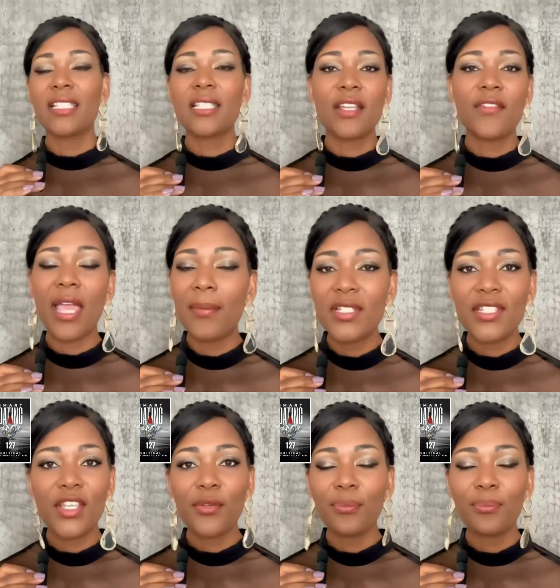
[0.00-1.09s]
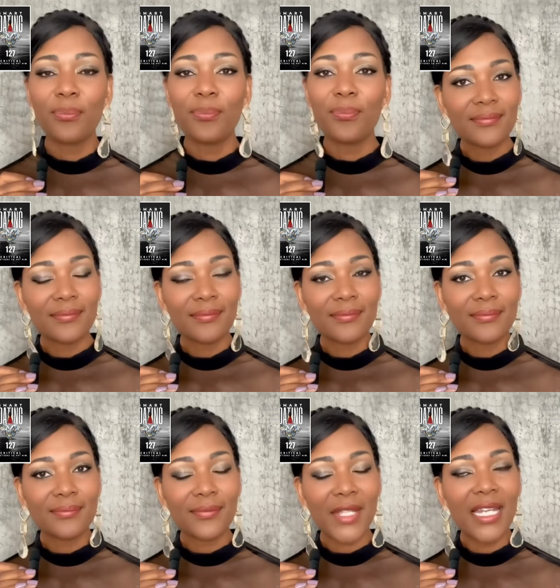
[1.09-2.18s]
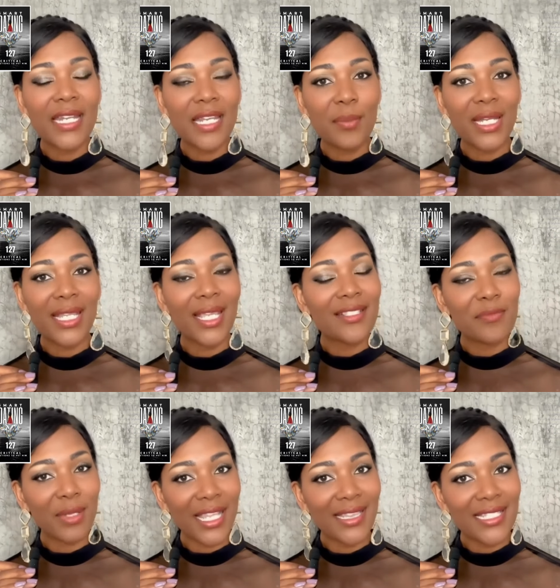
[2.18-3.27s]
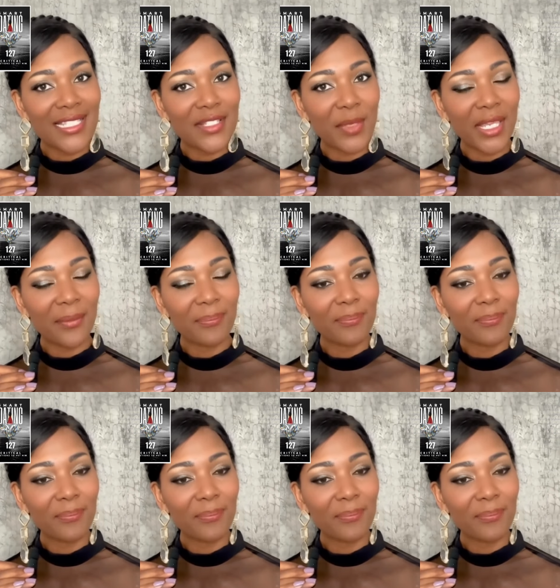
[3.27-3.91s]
Has this ever happened to you? Can anybody explain this to me?